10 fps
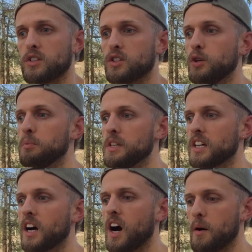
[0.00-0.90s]
to
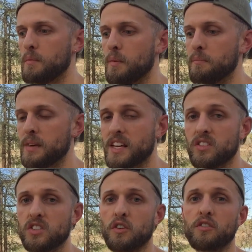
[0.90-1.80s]
become a
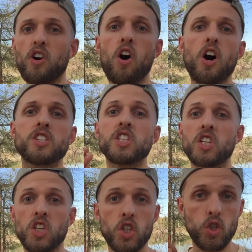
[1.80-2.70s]
means of
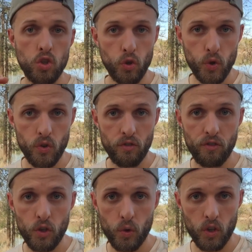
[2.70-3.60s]
causing you, the
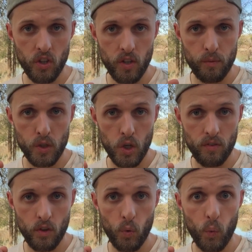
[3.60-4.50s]
viewer, the
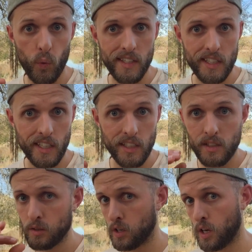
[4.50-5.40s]
observer, the
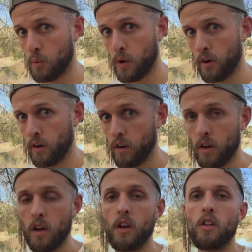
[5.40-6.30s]
witness, Katy Perry,
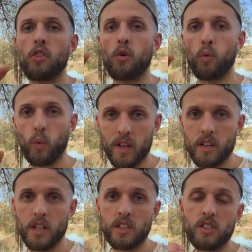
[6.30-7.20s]
the
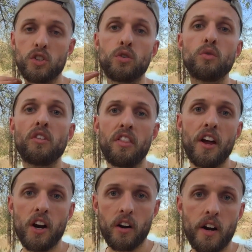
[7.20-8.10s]
witness to
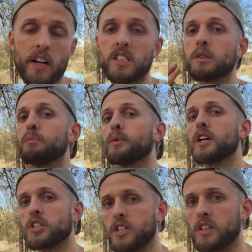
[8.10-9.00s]
their
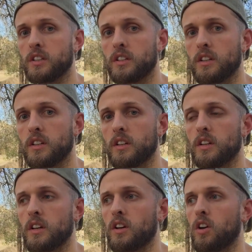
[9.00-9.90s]
expression,
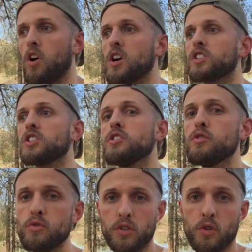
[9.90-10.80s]
causing
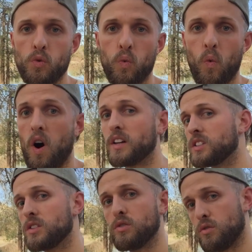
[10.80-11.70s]
you to
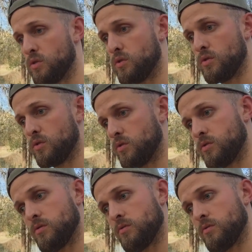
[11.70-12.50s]
want to